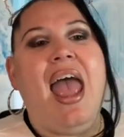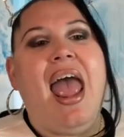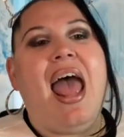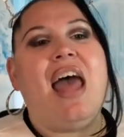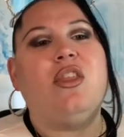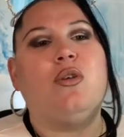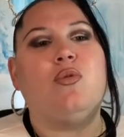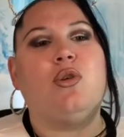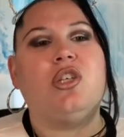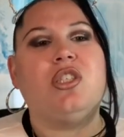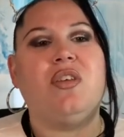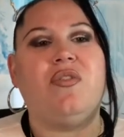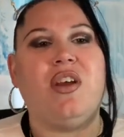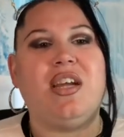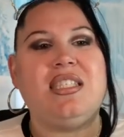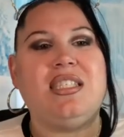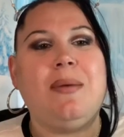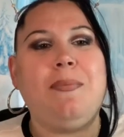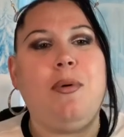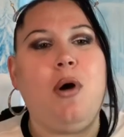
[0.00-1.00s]
And the rules are
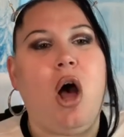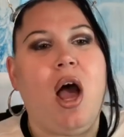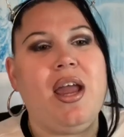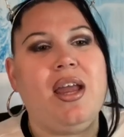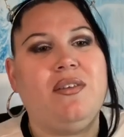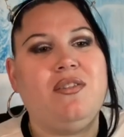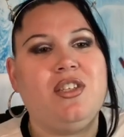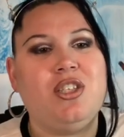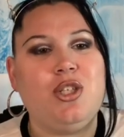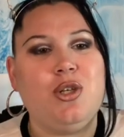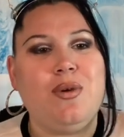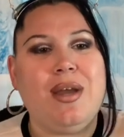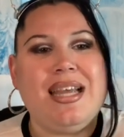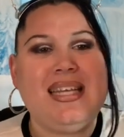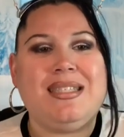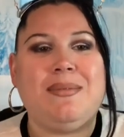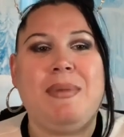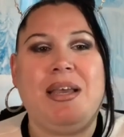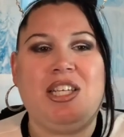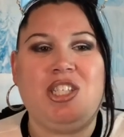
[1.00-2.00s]
very simple. All you have to do
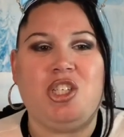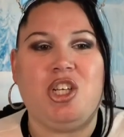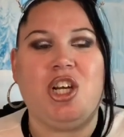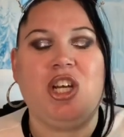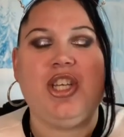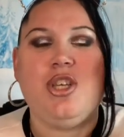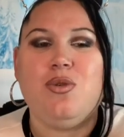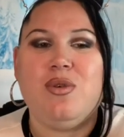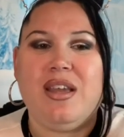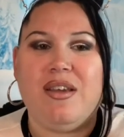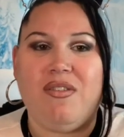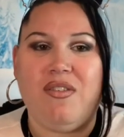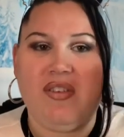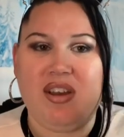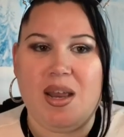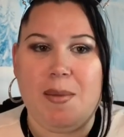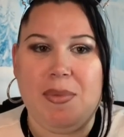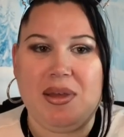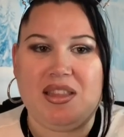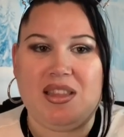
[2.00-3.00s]
is make sure you give the
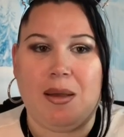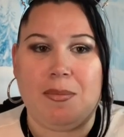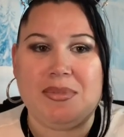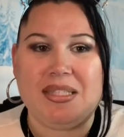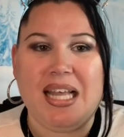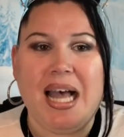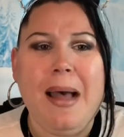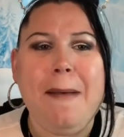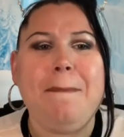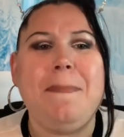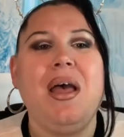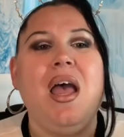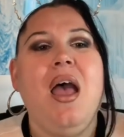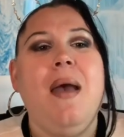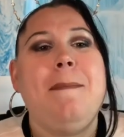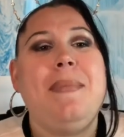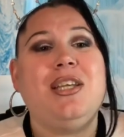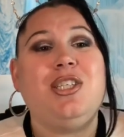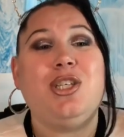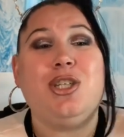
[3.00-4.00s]
video a big thumbs up.
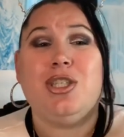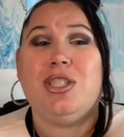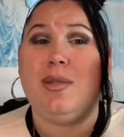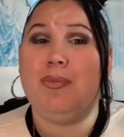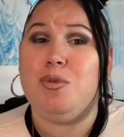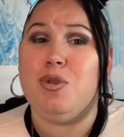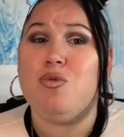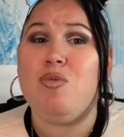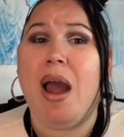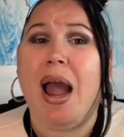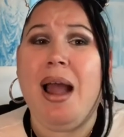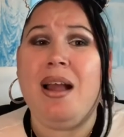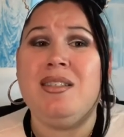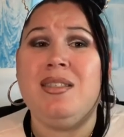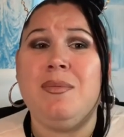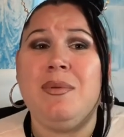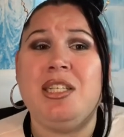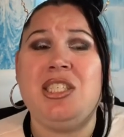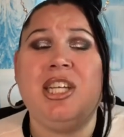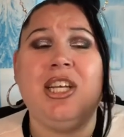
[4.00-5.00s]
Make sure you subscribe
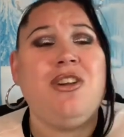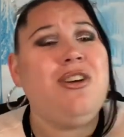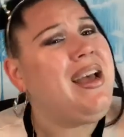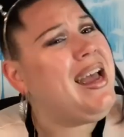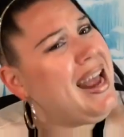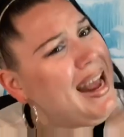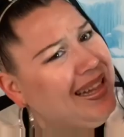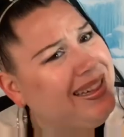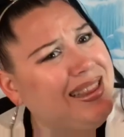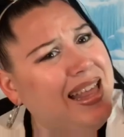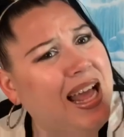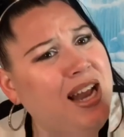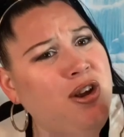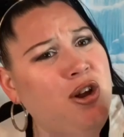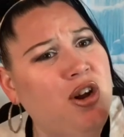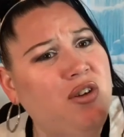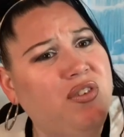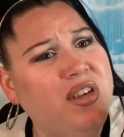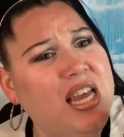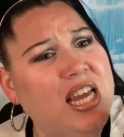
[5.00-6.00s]
to my channel, hit
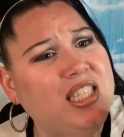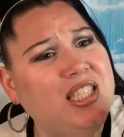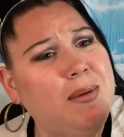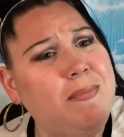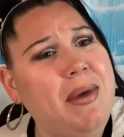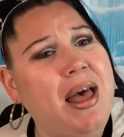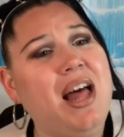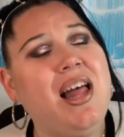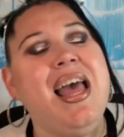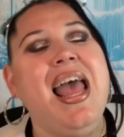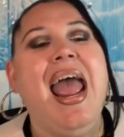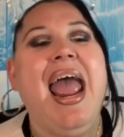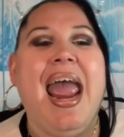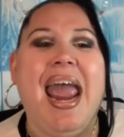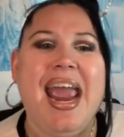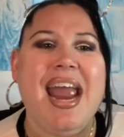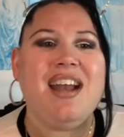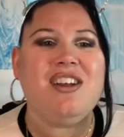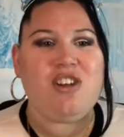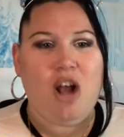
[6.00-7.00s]
that notification bell,
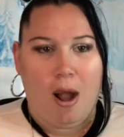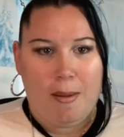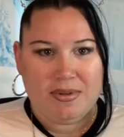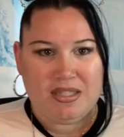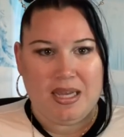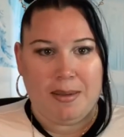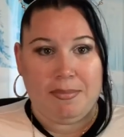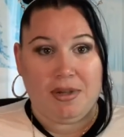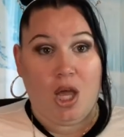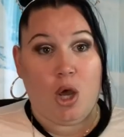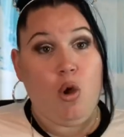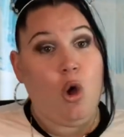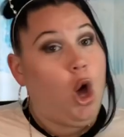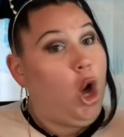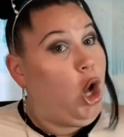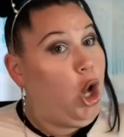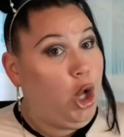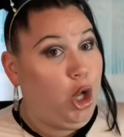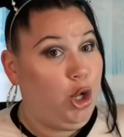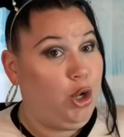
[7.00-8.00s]
and comment down below
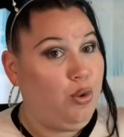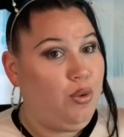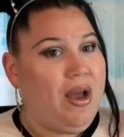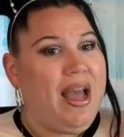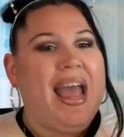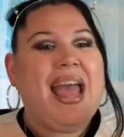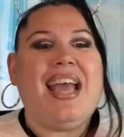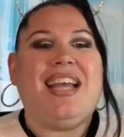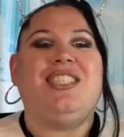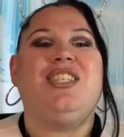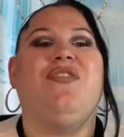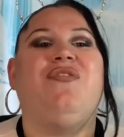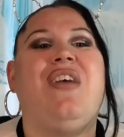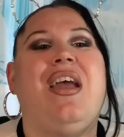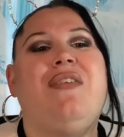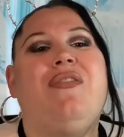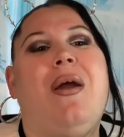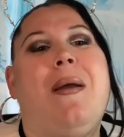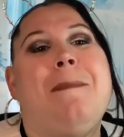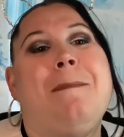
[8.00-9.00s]
who is your
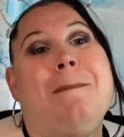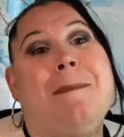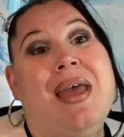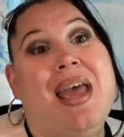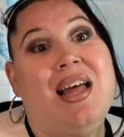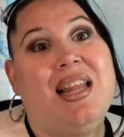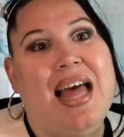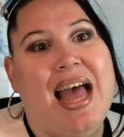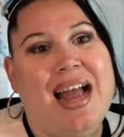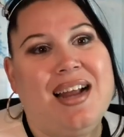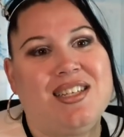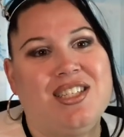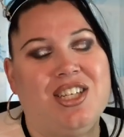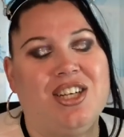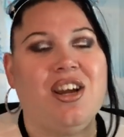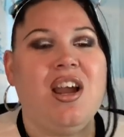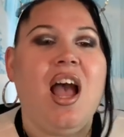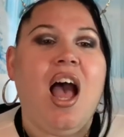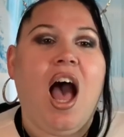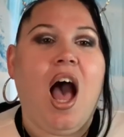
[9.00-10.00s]
favorite male
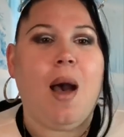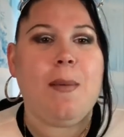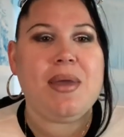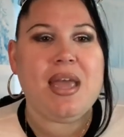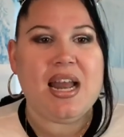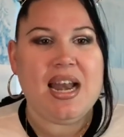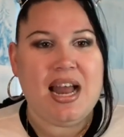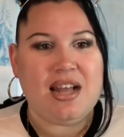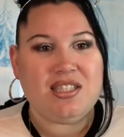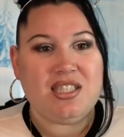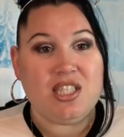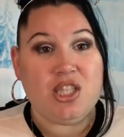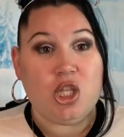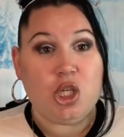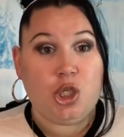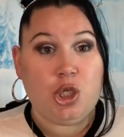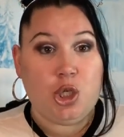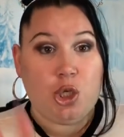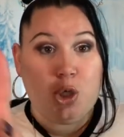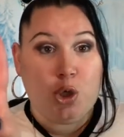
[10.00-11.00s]
actor. I'll be announcing the
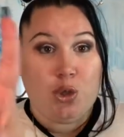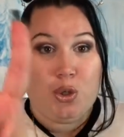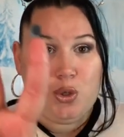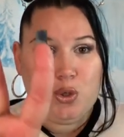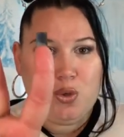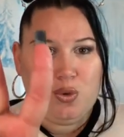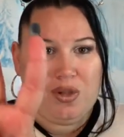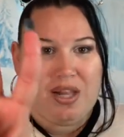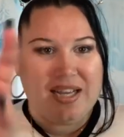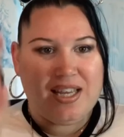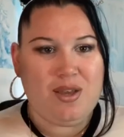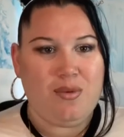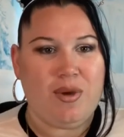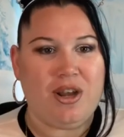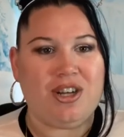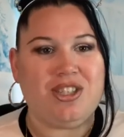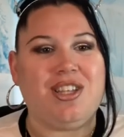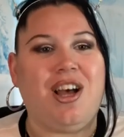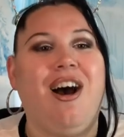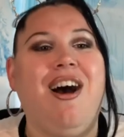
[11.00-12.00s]
two lucky
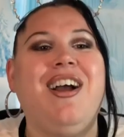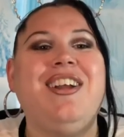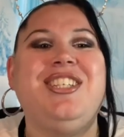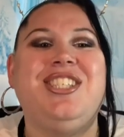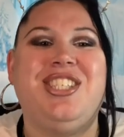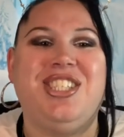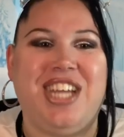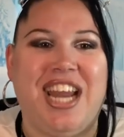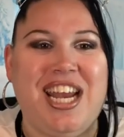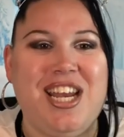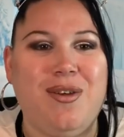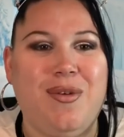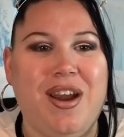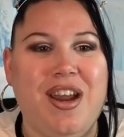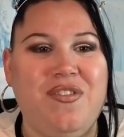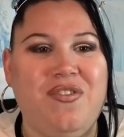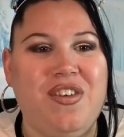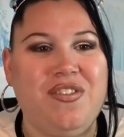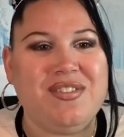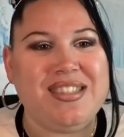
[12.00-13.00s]
winners on
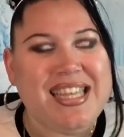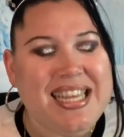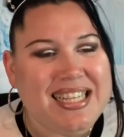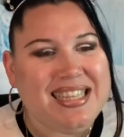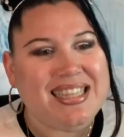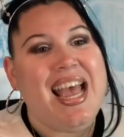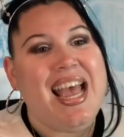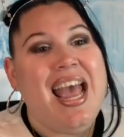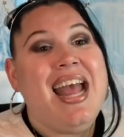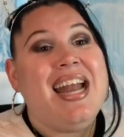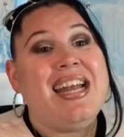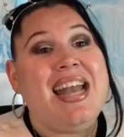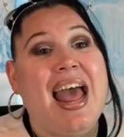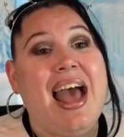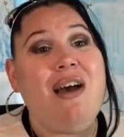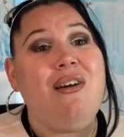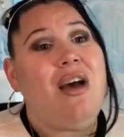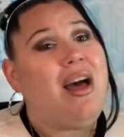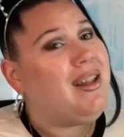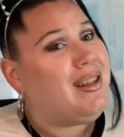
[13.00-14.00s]
January 15th. Now,
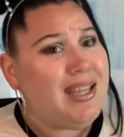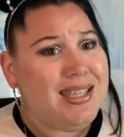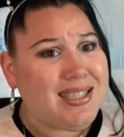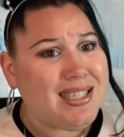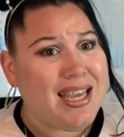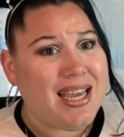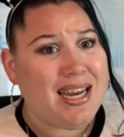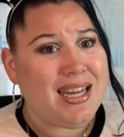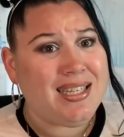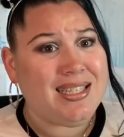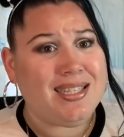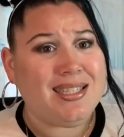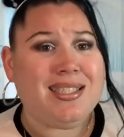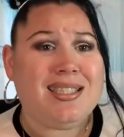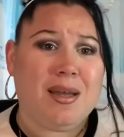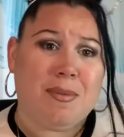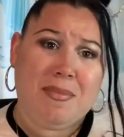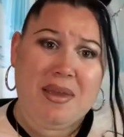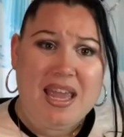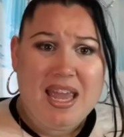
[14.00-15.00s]
let's get into
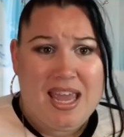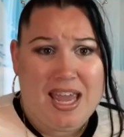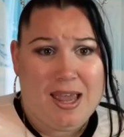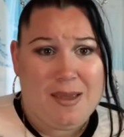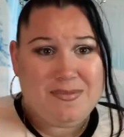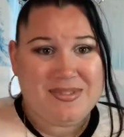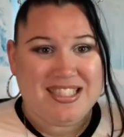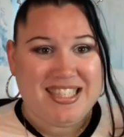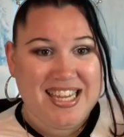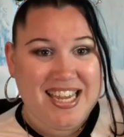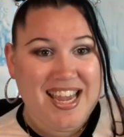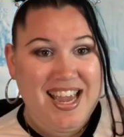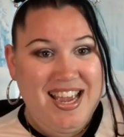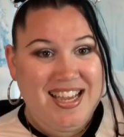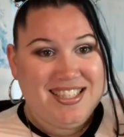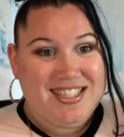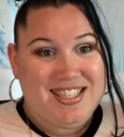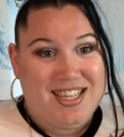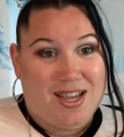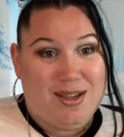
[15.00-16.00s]
some Ipsy
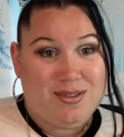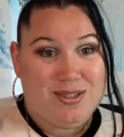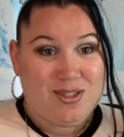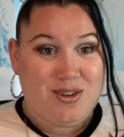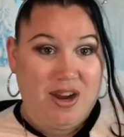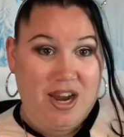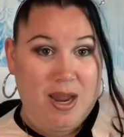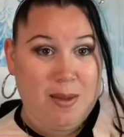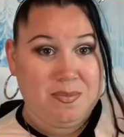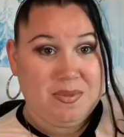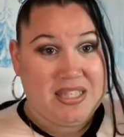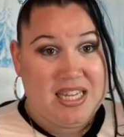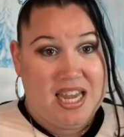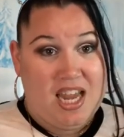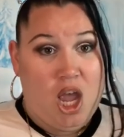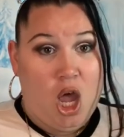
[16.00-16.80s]
subscription.